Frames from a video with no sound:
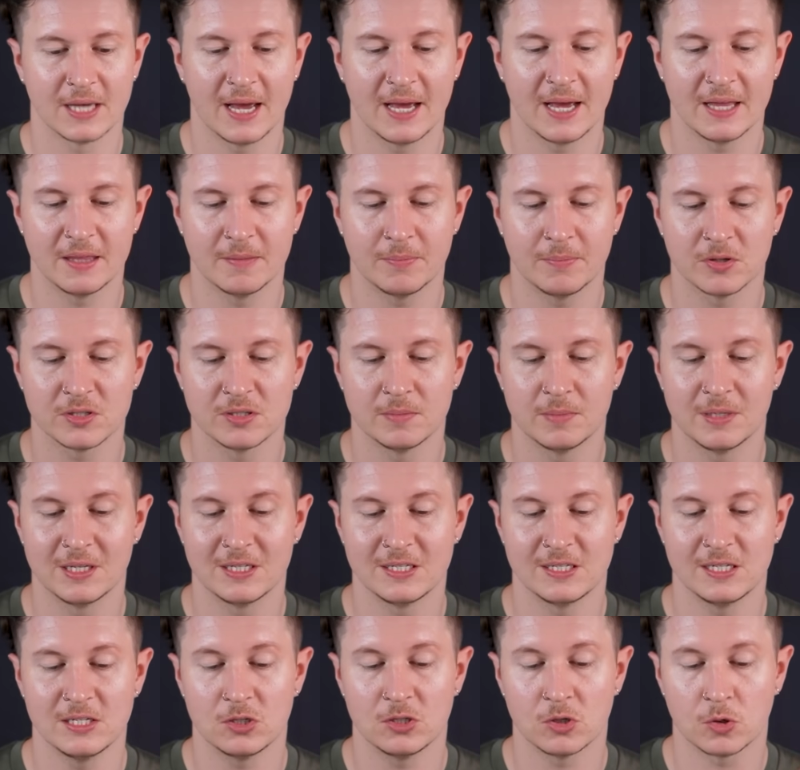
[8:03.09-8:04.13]
and the
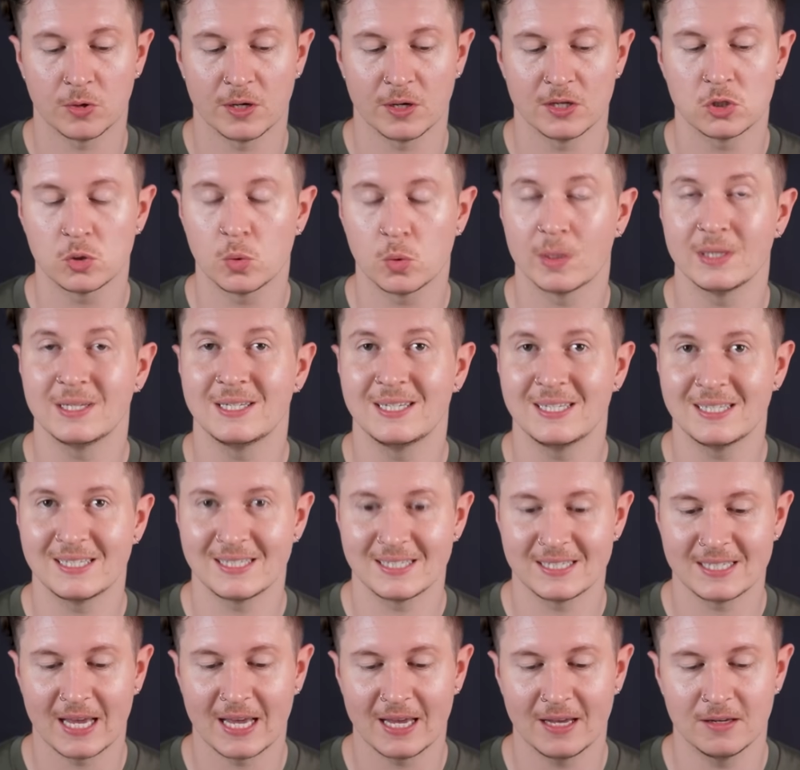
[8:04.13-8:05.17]
possibility to create twenty
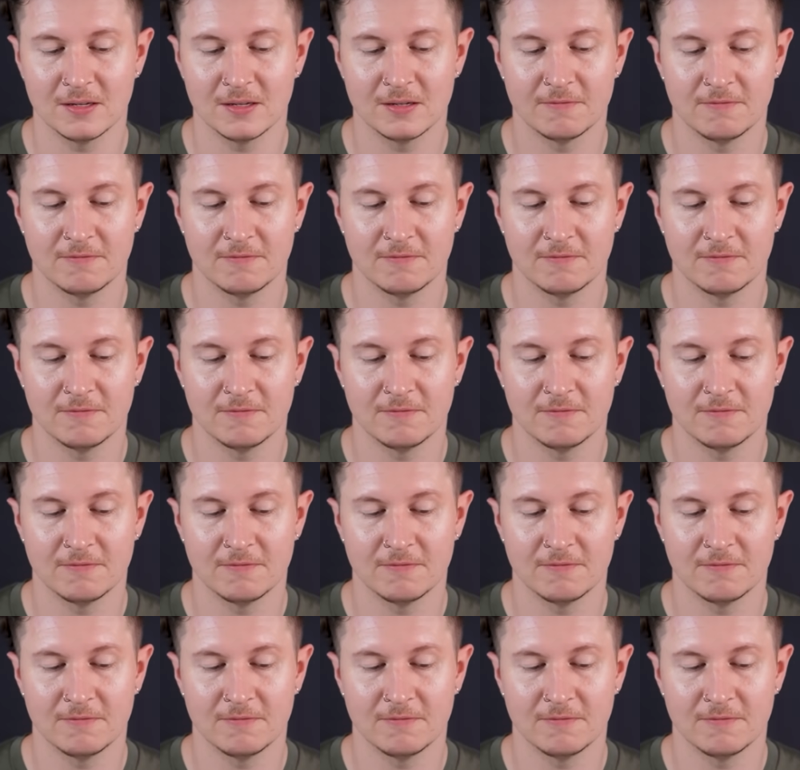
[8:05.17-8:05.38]
second